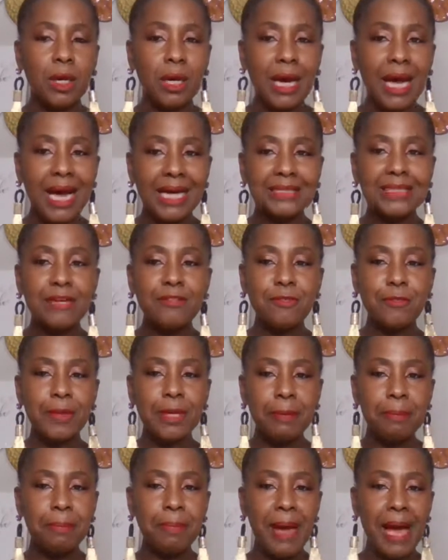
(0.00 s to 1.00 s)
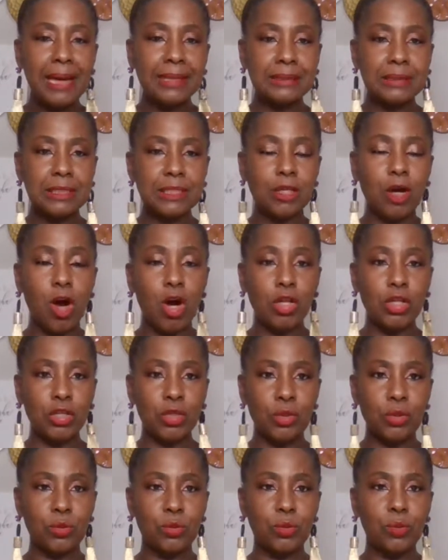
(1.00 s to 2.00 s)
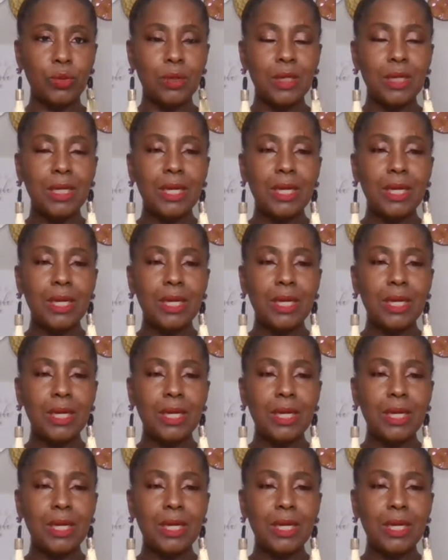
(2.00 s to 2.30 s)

has impacted on you.